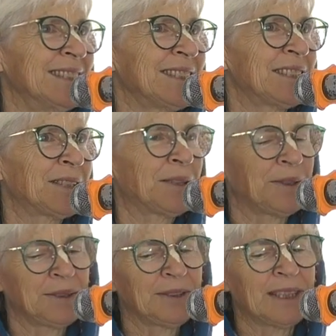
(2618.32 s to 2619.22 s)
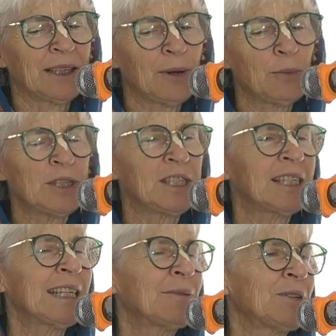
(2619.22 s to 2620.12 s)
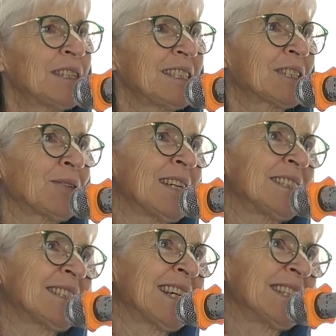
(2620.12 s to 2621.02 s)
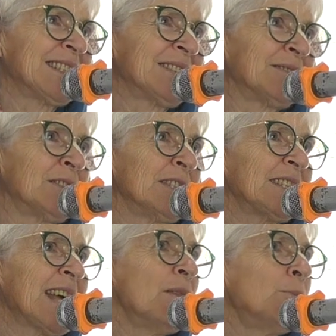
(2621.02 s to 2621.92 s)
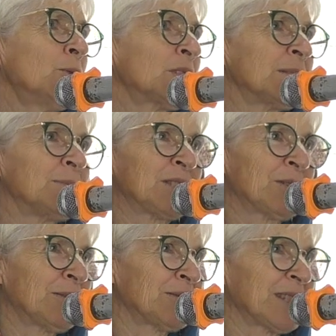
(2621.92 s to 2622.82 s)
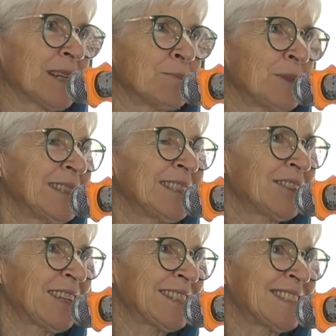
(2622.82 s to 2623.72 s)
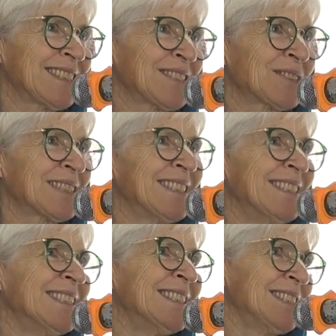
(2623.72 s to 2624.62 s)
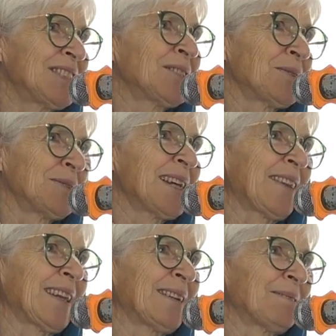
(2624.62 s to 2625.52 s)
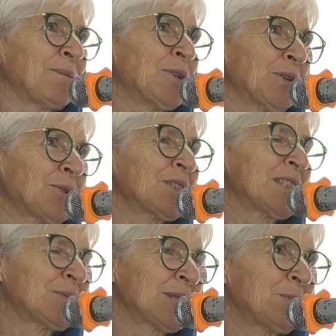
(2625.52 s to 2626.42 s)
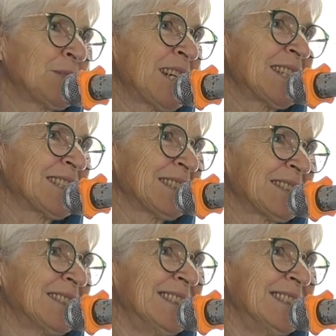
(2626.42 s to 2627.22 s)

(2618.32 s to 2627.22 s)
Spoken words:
So, yeah, when we're dealing with these great saintly devotees, and the books themselves are completely transcendental, so nothing, you know, Krishna was protecting